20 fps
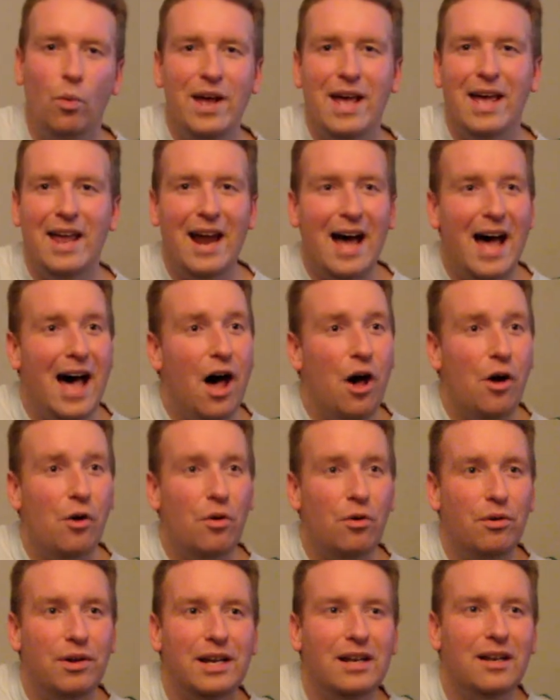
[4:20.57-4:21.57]
When
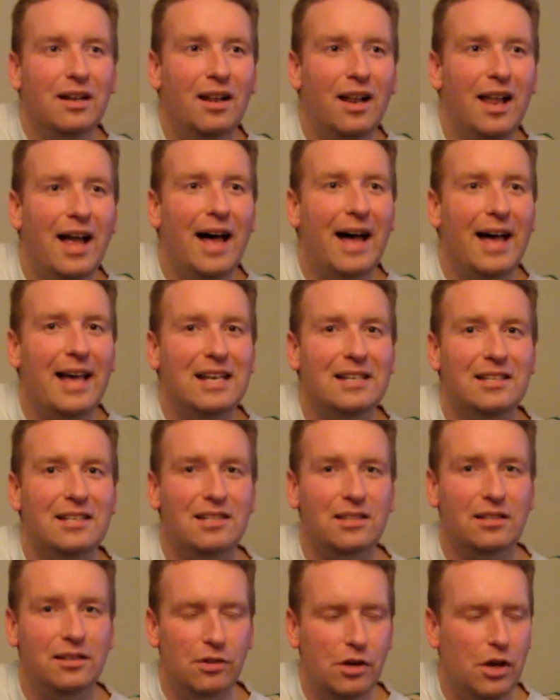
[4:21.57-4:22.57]
I
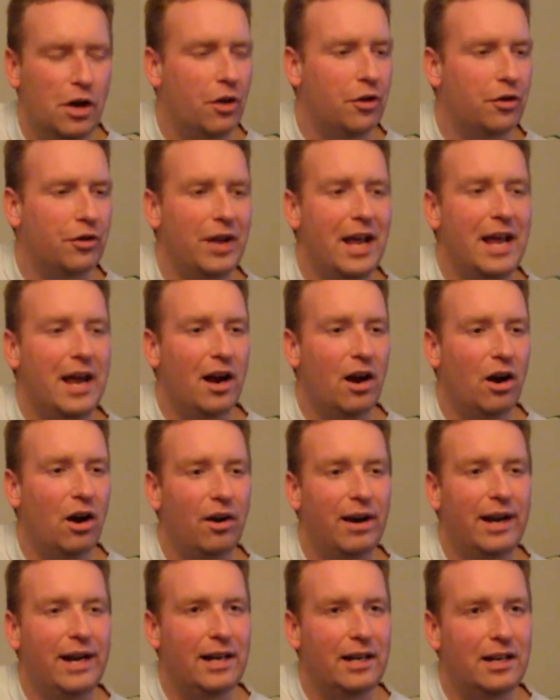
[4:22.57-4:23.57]
realize
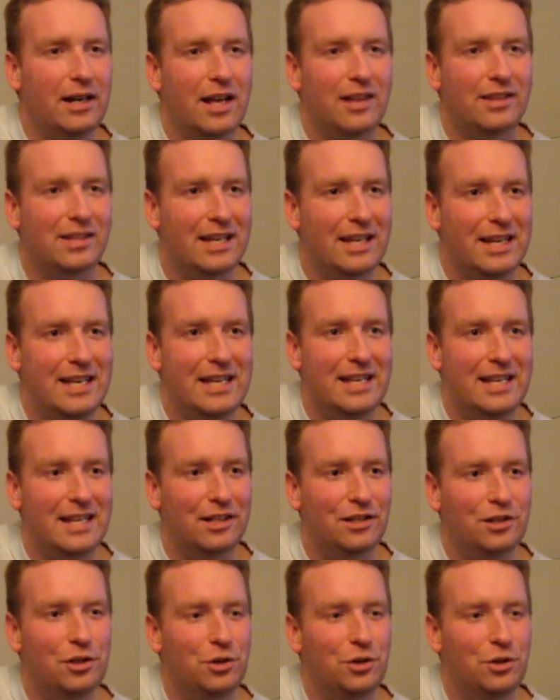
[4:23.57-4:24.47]
there ain't nothing